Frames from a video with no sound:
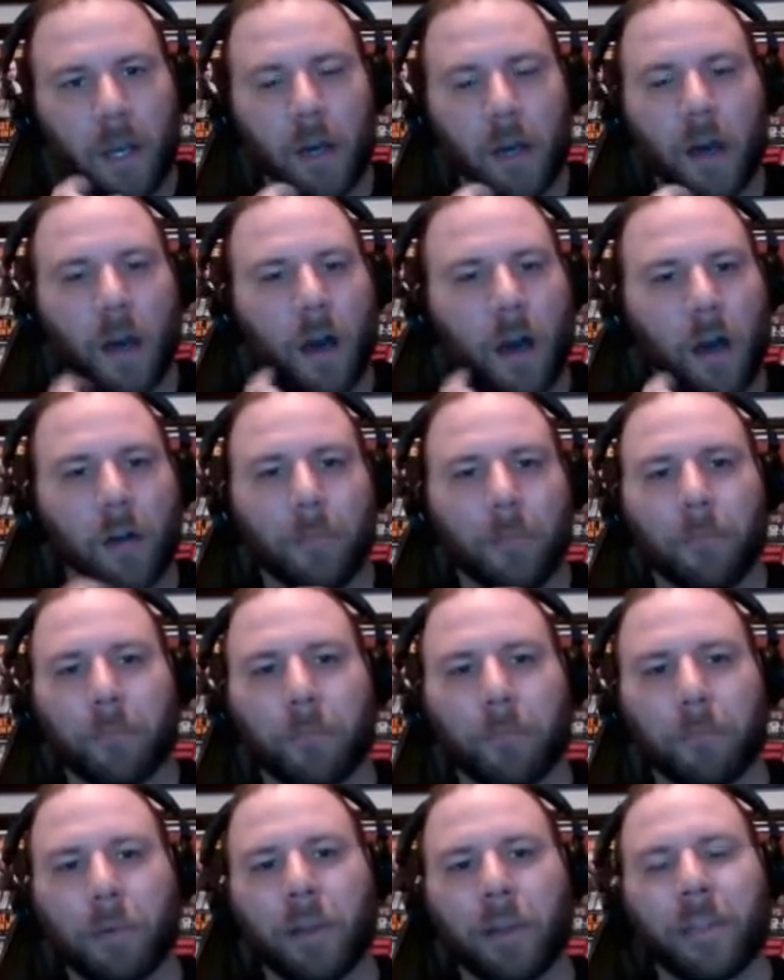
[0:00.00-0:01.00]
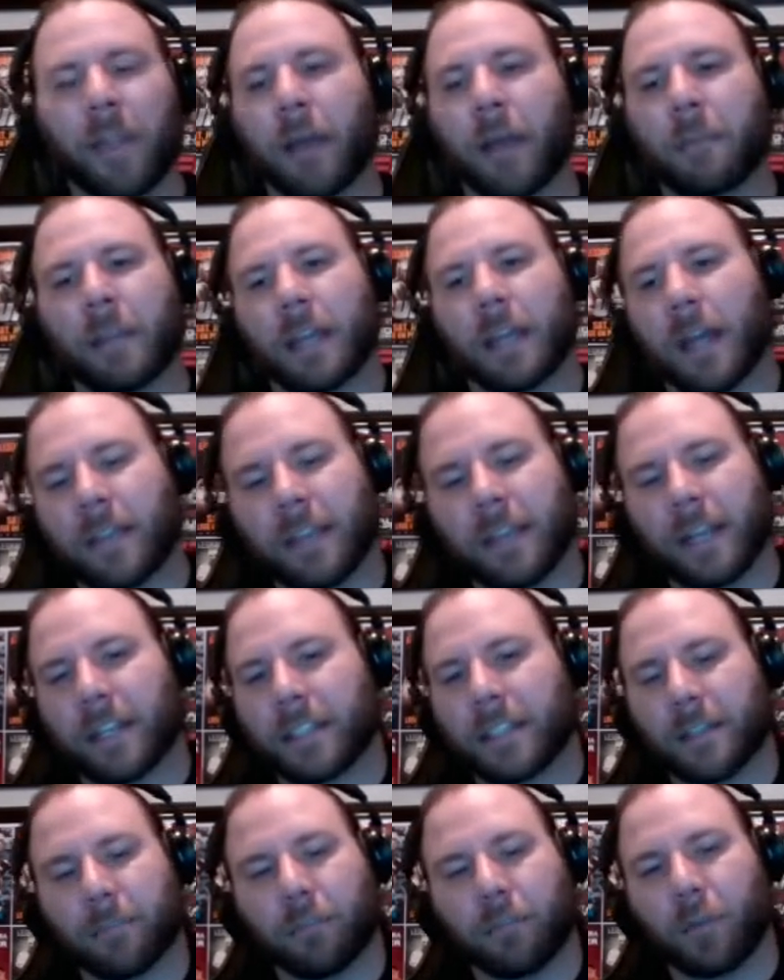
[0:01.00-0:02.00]
but I mean, I think
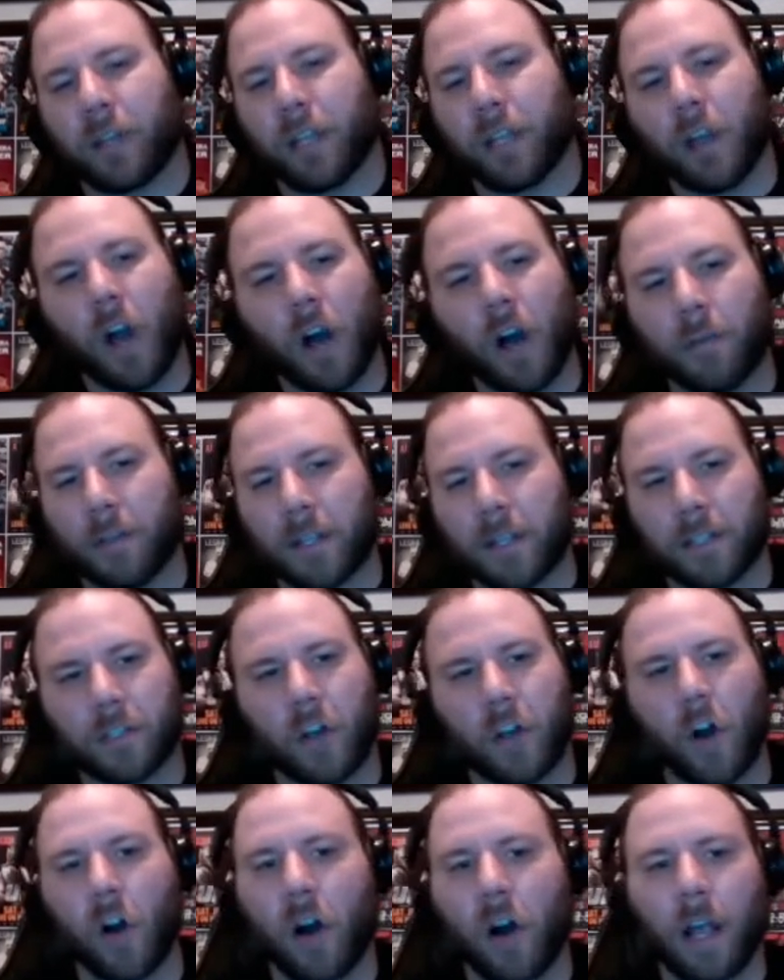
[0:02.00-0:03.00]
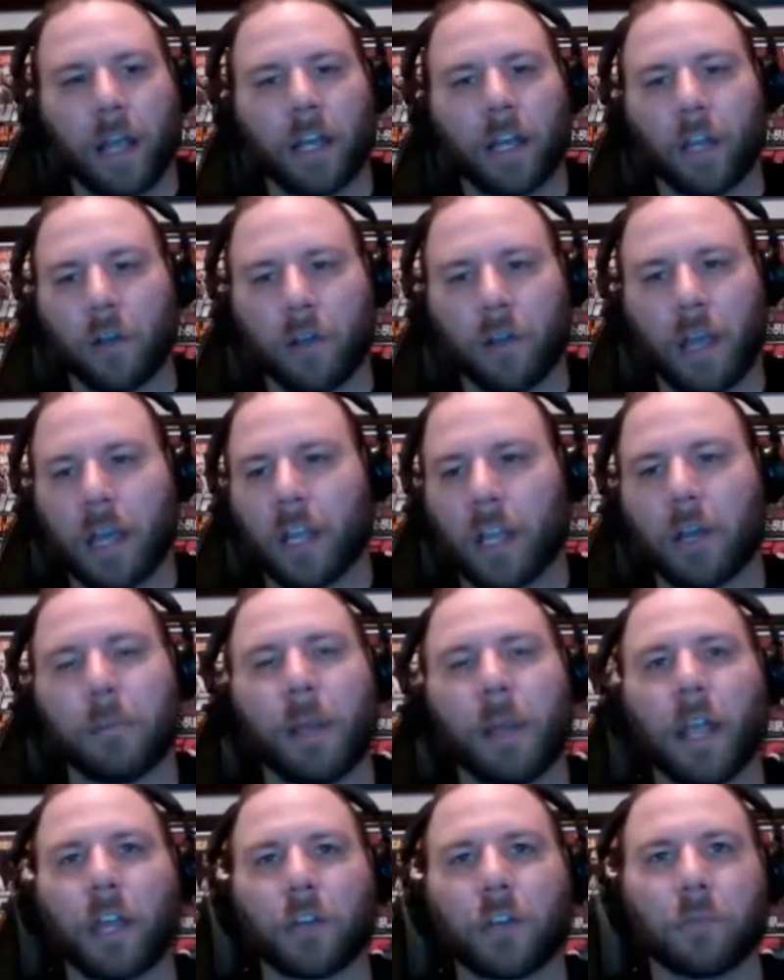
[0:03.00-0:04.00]
it's a pretty obvious call. I got to go Kenny
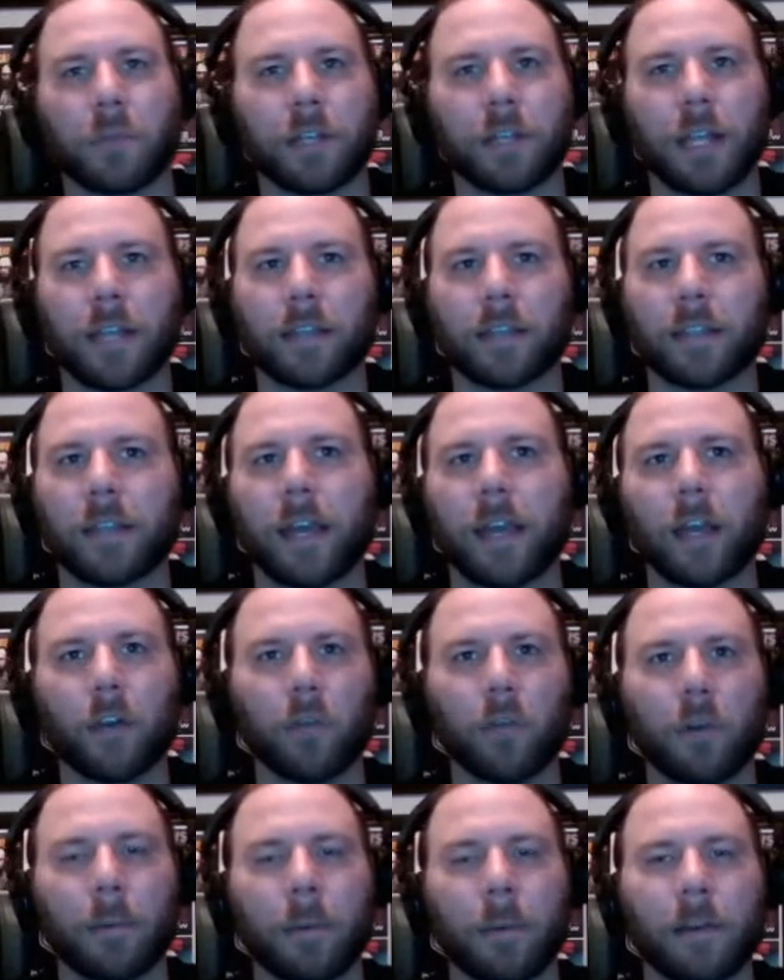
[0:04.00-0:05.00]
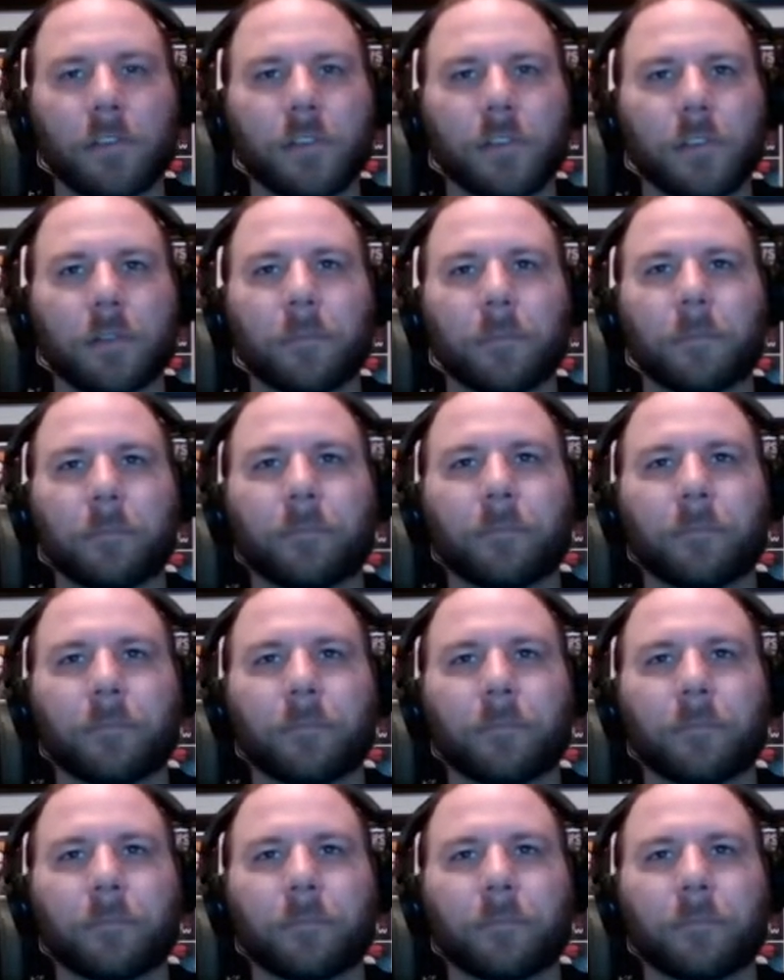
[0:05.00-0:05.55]
Omega to retain the title. What about you?